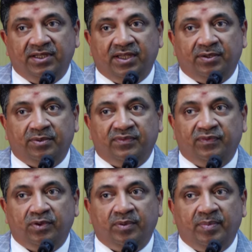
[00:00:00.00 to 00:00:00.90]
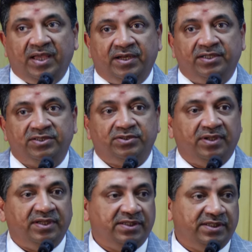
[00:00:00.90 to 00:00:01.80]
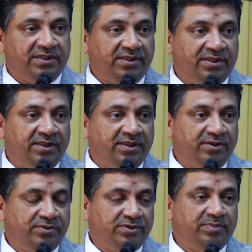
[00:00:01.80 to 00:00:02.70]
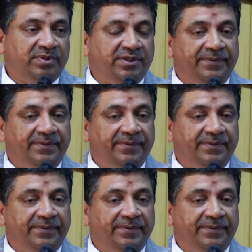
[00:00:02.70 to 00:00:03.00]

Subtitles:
and with fewer barriers to entry than there used to be.